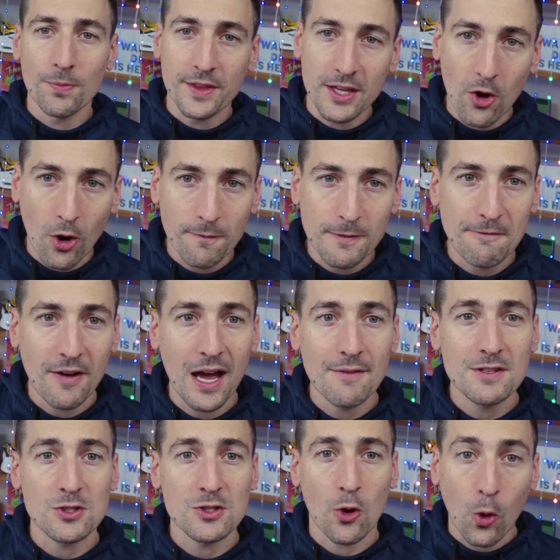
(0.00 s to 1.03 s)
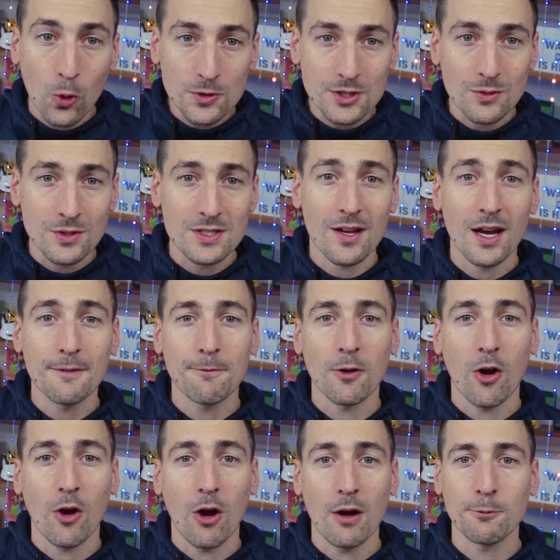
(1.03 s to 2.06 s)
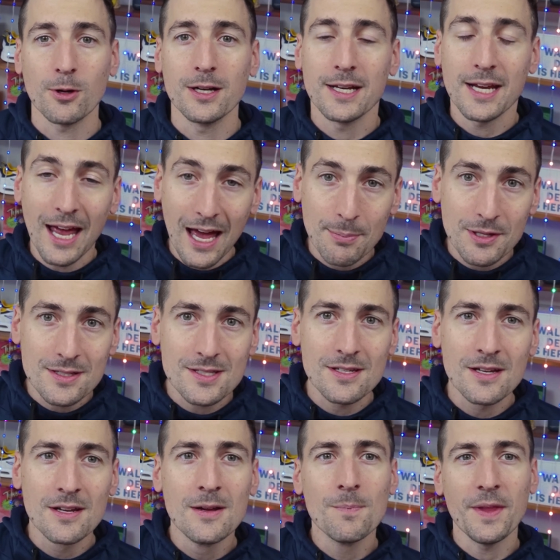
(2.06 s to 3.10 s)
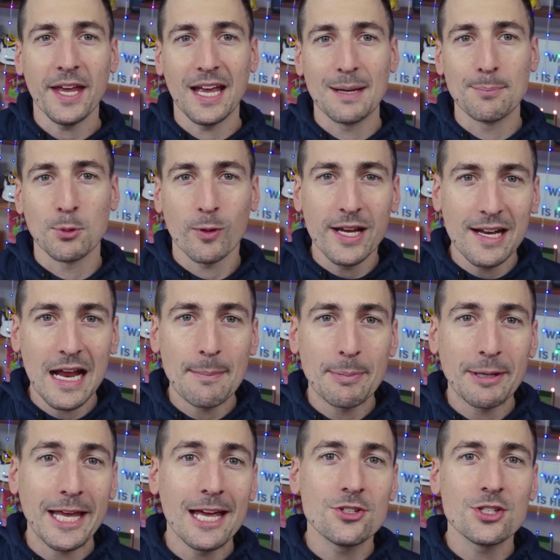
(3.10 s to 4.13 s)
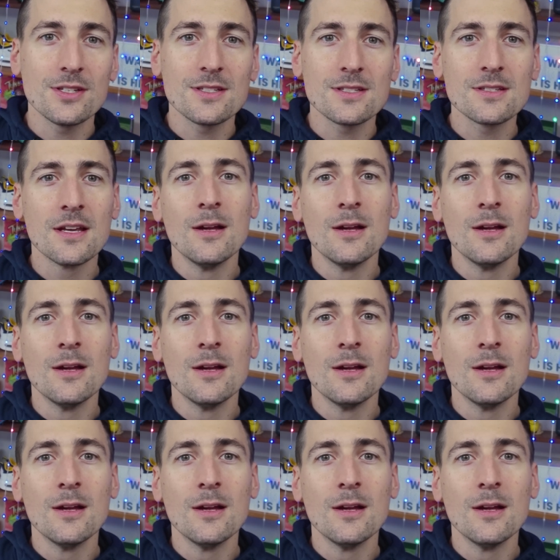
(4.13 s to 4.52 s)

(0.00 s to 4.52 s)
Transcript: The RV5 is also designed for off-grid cabins and marine applications.